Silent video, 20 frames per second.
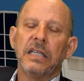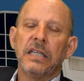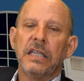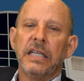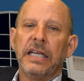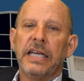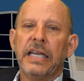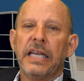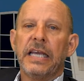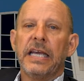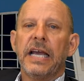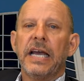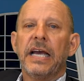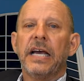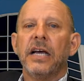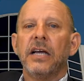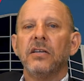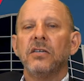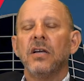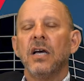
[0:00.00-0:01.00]
leading
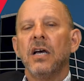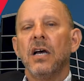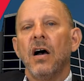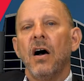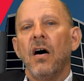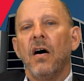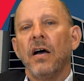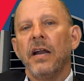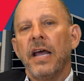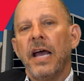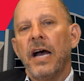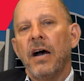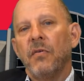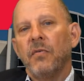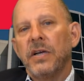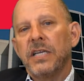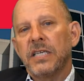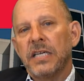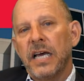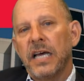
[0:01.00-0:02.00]
edge on how
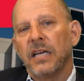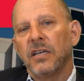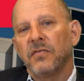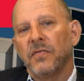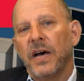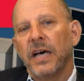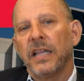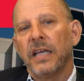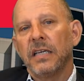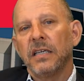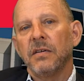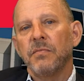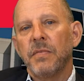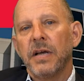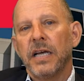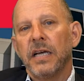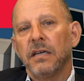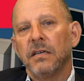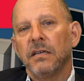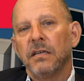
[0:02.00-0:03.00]
we satisfy that demand.